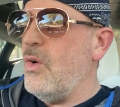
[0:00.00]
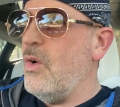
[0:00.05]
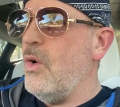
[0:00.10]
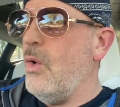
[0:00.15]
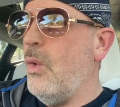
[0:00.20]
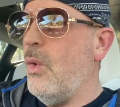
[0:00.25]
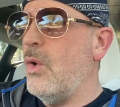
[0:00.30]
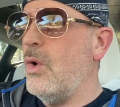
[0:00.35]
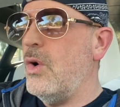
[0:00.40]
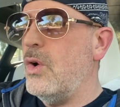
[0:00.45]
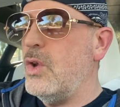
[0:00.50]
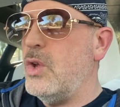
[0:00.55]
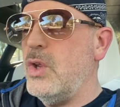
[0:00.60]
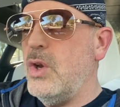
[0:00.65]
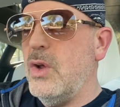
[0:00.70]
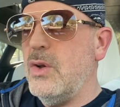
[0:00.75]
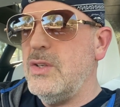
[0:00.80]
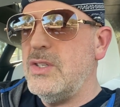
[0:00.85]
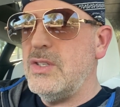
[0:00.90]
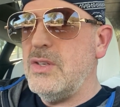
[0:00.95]
Or, you
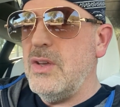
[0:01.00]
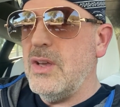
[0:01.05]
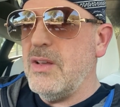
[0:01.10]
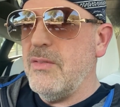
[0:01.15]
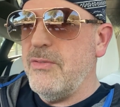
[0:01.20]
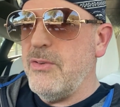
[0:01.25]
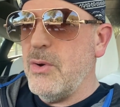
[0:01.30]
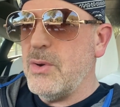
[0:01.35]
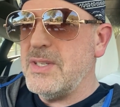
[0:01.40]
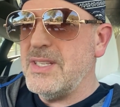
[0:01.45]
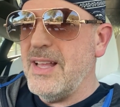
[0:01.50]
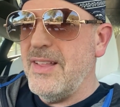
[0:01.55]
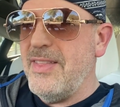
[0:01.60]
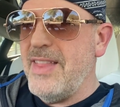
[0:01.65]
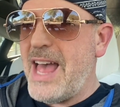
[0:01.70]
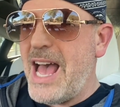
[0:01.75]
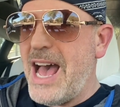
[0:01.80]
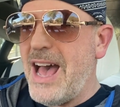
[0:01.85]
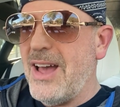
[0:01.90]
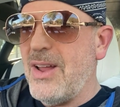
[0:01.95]
know, so you can focus on
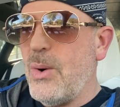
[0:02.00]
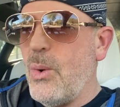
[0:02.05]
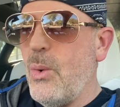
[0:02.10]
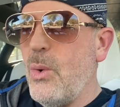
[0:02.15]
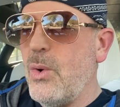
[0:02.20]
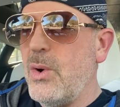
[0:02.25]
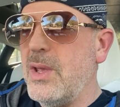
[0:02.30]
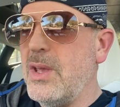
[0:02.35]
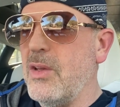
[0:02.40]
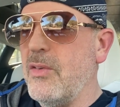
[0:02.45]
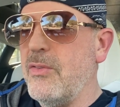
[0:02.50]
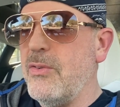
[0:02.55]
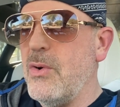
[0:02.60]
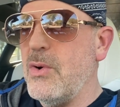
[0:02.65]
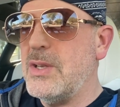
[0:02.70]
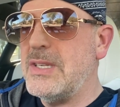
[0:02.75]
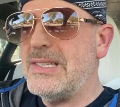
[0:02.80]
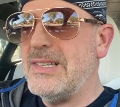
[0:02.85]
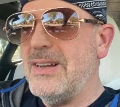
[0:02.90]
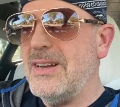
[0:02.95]
that, or you can
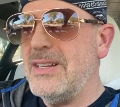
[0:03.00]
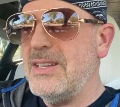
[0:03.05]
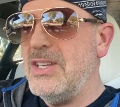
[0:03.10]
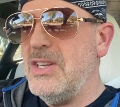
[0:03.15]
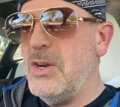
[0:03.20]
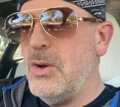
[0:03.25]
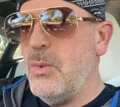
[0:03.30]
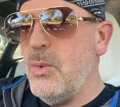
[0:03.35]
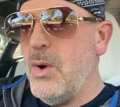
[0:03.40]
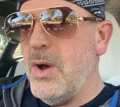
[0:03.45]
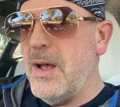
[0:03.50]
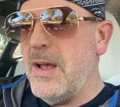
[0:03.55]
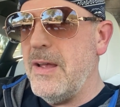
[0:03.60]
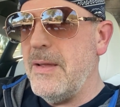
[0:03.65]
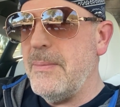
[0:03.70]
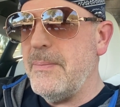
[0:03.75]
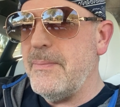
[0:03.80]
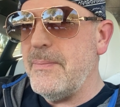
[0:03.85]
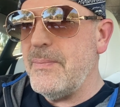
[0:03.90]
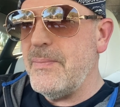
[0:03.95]
focus on, you know what,
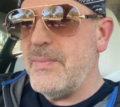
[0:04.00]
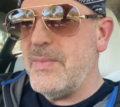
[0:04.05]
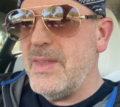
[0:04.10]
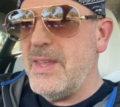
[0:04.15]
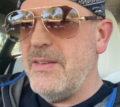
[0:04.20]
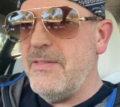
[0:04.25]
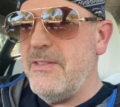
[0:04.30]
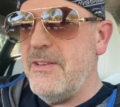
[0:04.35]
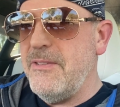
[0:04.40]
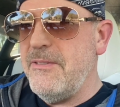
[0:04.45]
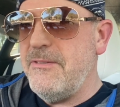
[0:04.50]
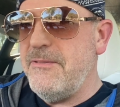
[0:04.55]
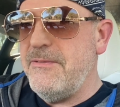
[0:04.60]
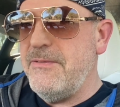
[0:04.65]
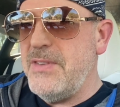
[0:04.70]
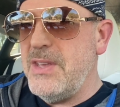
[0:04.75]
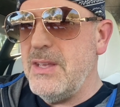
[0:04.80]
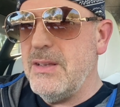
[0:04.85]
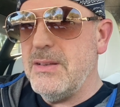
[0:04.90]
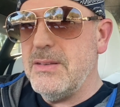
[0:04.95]
if it
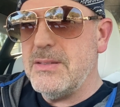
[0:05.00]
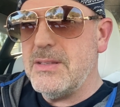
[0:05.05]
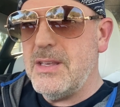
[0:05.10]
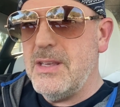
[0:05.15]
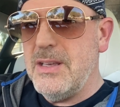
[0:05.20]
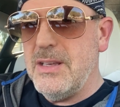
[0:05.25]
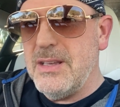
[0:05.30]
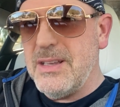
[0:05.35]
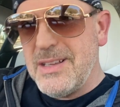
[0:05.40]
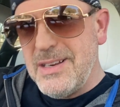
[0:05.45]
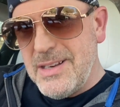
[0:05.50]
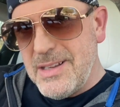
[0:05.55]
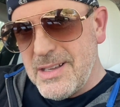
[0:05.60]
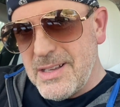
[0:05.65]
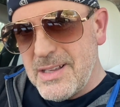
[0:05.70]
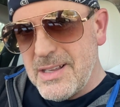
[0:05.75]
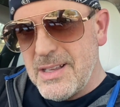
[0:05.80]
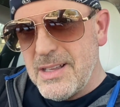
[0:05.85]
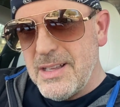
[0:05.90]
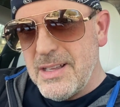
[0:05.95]
feels good
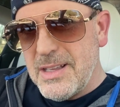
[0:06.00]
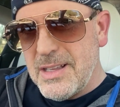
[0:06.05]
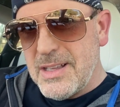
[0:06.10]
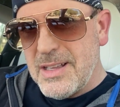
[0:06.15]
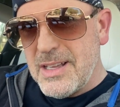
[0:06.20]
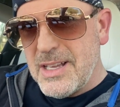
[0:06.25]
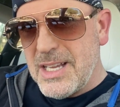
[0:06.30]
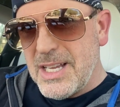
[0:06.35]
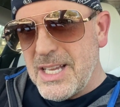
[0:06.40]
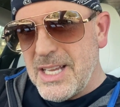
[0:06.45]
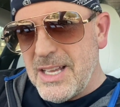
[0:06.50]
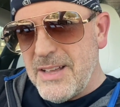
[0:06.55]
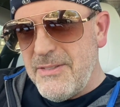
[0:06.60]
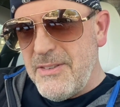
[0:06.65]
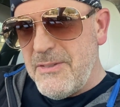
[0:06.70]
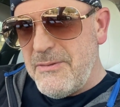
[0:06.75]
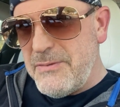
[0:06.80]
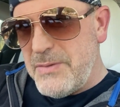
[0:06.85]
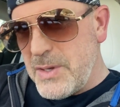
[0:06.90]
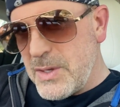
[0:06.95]

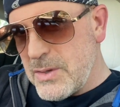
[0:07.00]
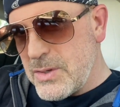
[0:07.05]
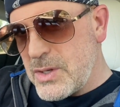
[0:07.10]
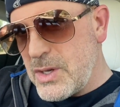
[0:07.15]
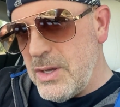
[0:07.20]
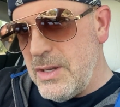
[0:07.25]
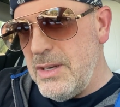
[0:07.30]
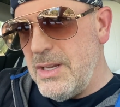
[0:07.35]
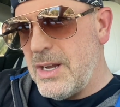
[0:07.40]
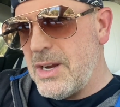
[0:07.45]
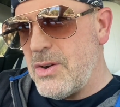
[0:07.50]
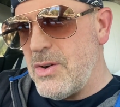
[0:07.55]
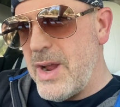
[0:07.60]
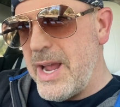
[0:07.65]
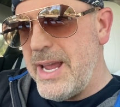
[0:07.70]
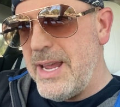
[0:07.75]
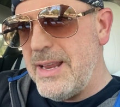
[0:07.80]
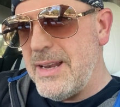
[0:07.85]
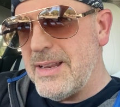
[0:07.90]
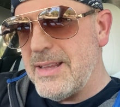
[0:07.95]
to
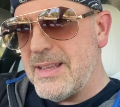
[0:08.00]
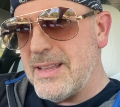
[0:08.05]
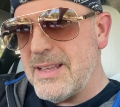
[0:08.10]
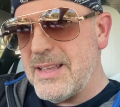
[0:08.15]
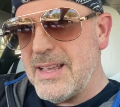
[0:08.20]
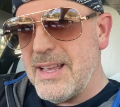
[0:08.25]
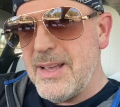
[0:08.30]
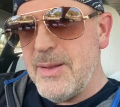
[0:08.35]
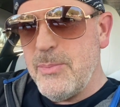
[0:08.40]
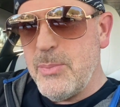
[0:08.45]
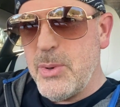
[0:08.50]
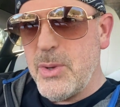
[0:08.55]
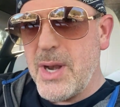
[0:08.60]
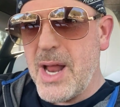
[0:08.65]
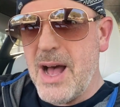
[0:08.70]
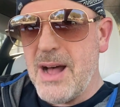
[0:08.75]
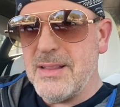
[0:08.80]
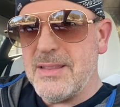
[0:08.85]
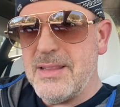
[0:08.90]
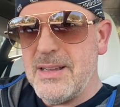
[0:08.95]
create and put
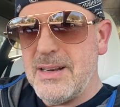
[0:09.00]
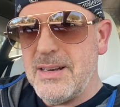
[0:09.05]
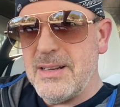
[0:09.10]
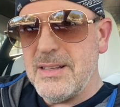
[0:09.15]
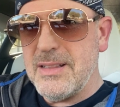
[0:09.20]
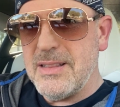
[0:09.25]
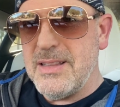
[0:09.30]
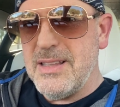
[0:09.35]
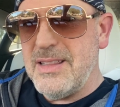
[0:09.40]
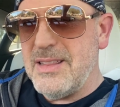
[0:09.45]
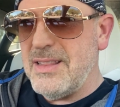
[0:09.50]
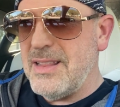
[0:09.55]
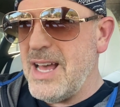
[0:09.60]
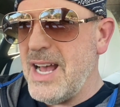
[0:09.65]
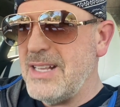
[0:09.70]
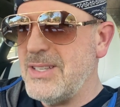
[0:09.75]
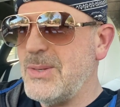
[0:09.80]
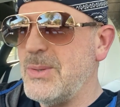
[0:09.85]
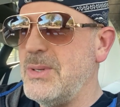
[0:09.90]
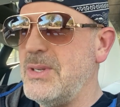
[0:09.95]
out there, then
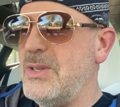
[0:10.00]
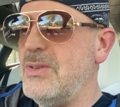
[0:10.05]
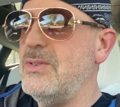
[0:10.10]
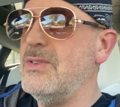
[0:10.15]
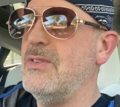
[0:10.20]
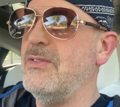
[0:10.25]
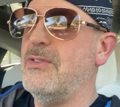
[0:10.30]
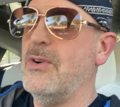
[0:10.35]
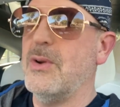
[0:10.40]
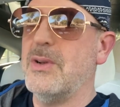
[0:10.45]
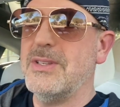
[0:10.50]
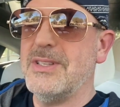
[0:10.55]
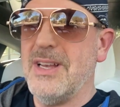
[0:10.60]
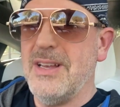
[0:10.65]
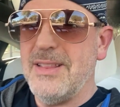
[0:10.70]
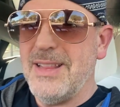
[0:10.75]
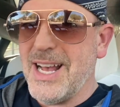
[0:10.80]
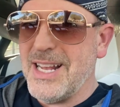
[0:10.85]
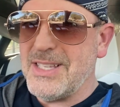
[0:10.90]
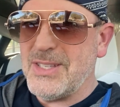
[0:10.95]
that's what you should focus
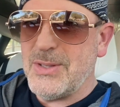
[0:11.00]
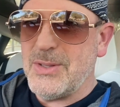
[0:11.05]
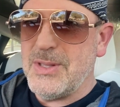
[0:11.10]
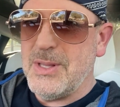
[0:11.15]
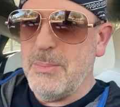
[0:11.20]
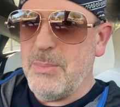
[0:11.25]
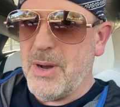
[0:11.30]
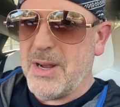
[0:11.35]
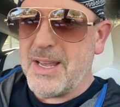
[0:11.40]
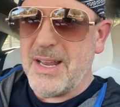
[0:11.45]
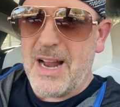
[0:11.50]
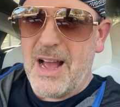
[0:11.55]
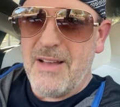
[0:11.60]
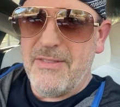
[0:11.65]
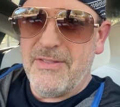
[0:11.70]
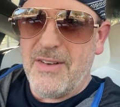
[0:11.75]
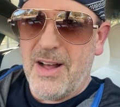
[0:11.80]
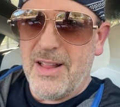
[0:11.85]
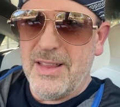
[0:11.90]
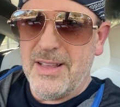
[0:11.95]
on. That's the bucket I
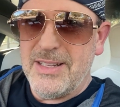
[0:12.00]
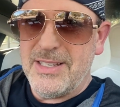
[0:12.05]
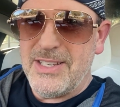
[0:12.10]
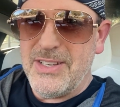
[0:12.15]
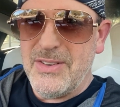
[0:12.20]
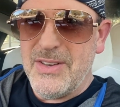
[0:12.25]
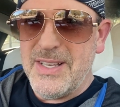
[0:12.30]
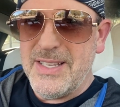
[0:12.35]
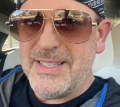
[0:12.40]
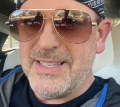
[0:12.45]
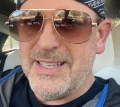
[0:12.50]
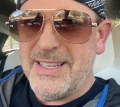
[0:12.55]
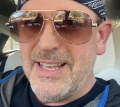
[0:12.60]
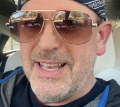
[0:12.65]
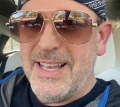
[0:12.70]
fall into, is